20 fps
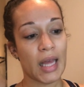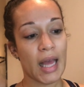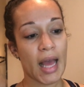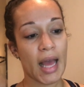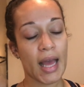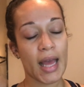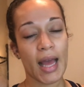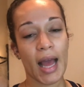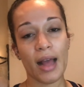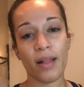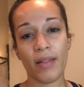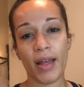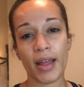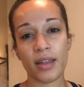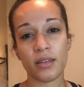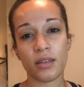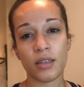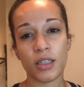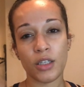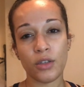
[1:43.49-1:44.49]
I
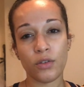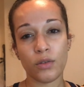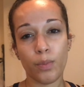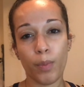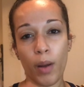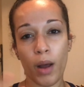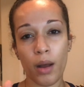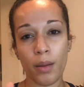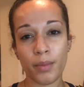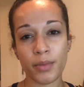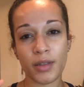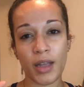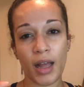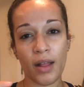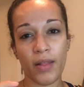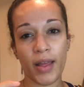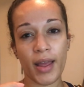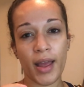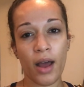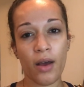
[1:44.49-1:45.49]
like to use pumps.
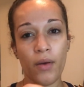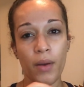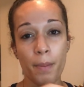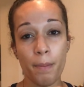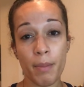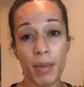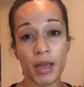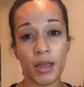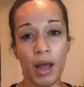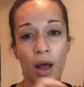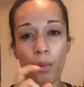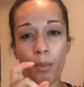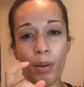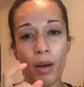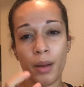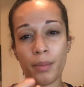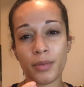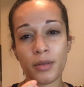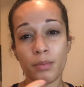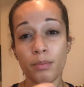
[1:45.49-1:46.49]
I like how
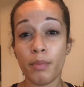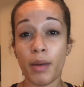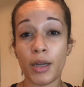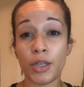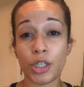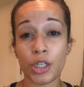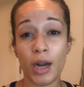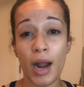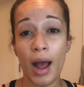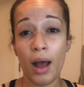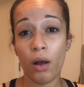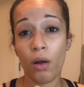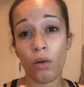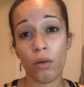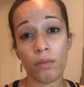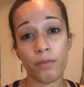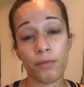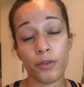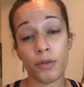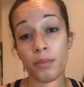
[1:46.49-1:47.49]
pumps measure
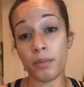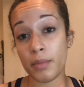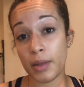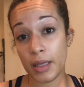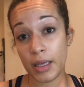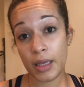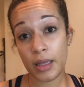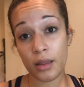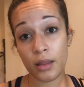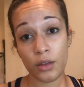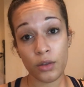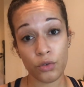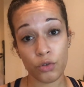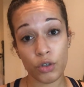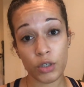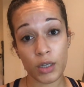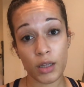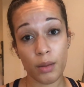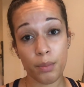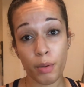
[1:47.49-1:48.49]
out, for me,
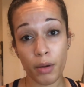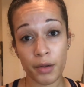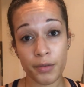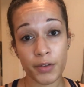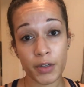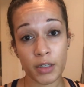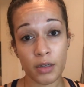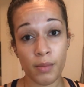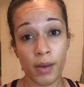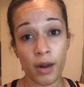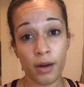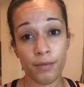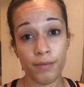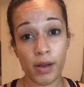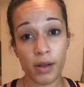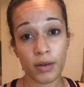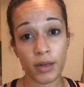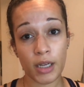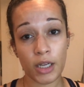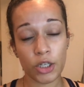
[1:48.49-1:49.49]
usually the perfect amount of
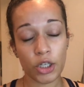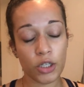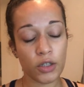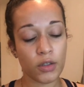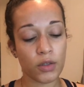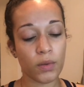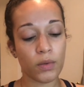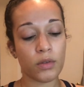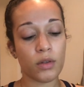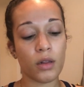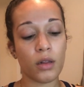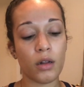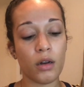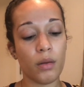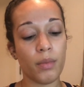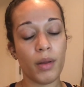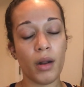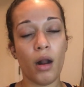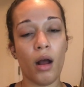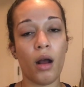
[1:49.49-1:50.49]
foundation. So it's a
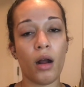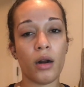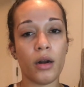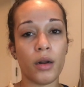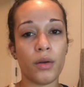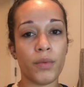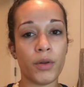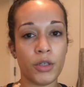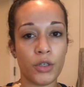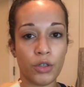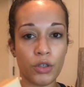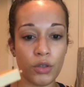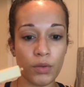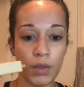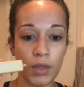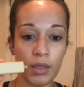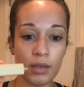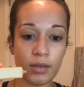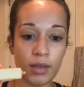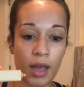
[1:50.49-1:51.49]
little bit harder when you're
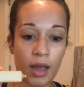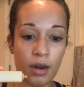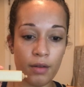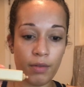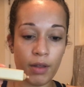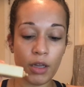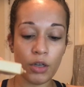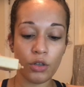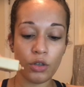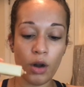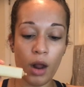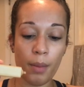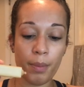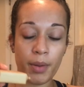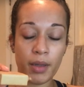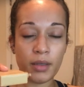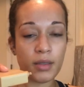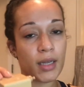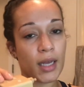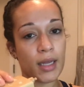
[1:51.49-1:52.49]
doing this kind of like
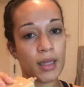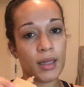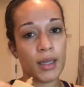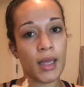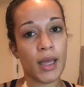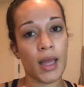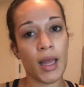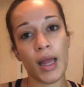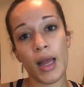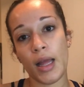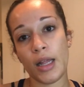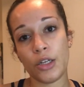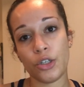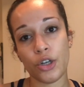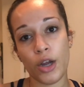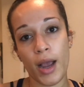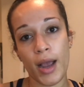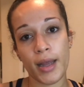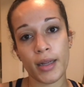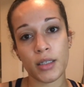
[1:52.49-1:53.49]
dropping technique and
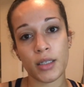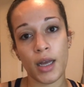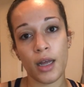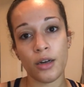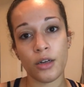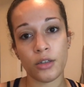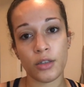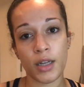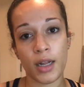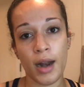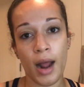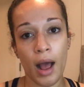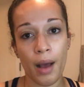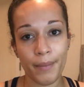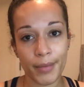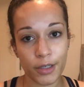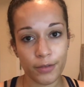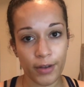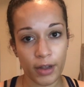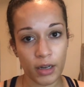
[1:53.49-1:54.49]
trying to understand how
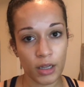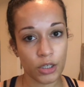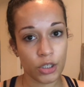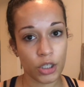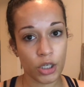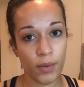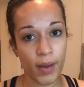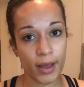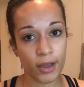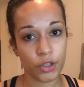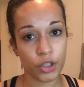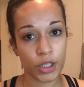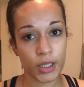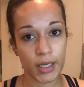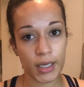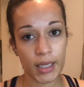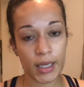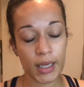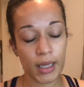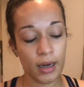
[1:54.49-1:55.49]
much foundation you
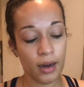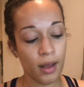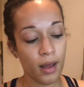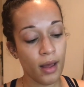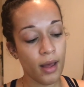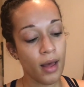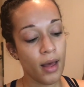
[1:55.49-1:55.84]
actually need.